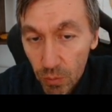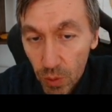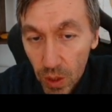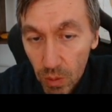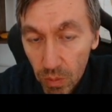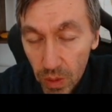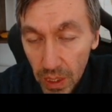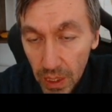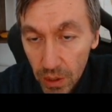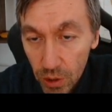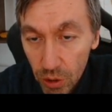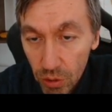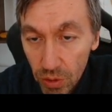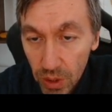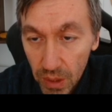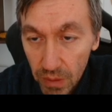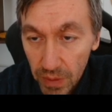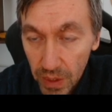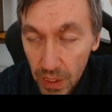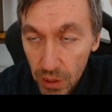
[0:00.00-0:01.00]
why black should
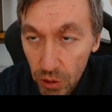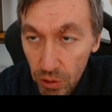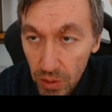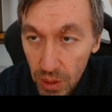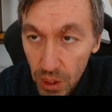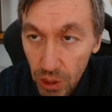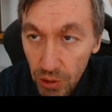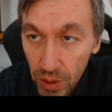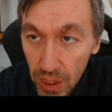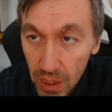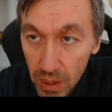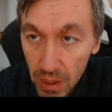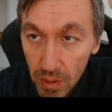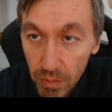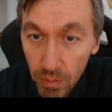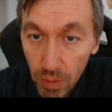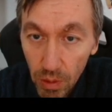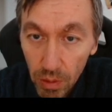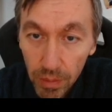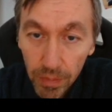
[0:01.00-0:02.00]
have actually traded the
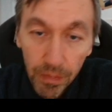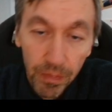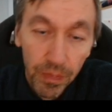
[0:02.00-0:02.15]
pawn.